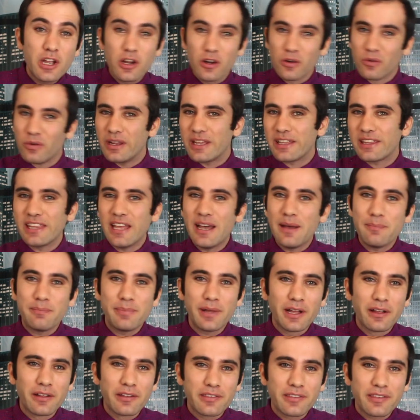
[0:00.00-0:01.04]
Ring that
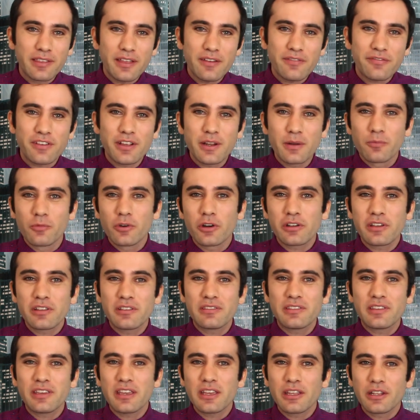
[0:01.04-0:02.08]
bell so that freedom will
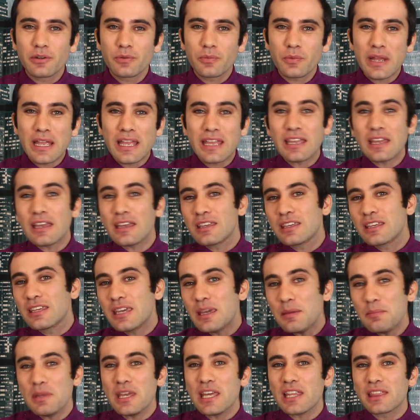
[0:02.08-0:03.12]
continue to ring, and
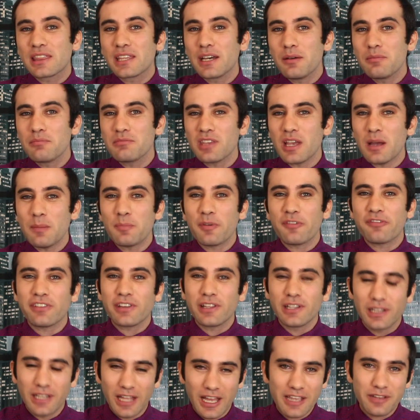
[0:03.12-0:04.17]
give me a thumbs up if
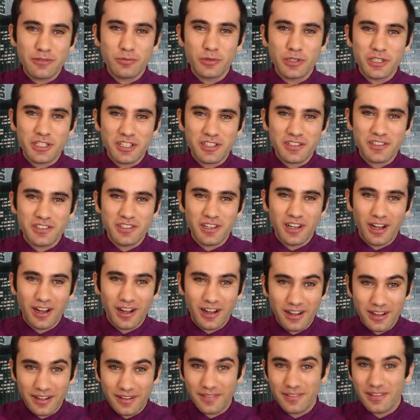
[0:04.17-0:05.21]
you like what you
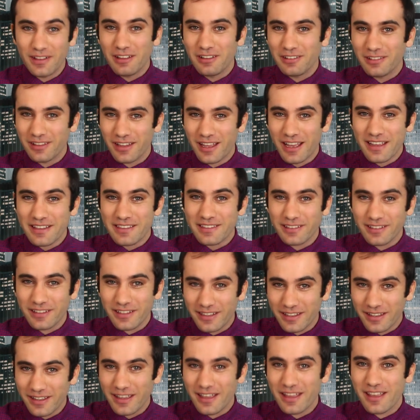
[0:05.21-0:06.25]
saw.
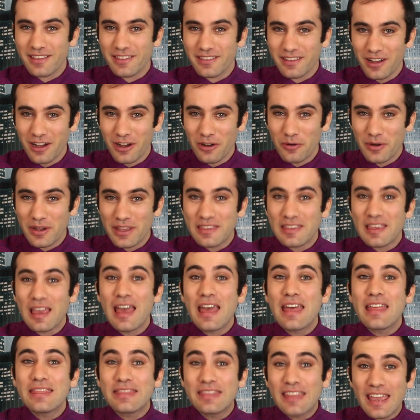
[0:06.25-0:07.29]
Lastly, as always,
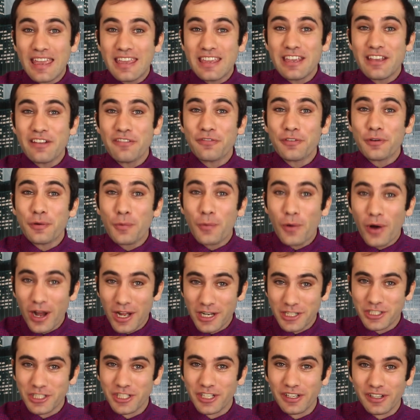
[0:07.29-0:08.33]
thank you for
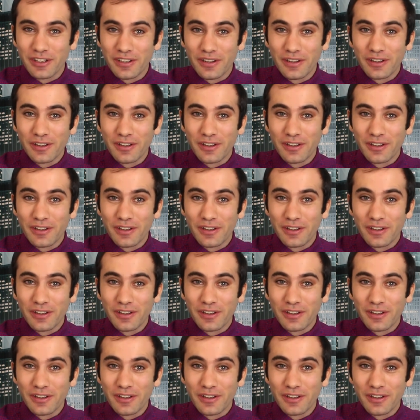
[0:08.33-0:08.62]
watching.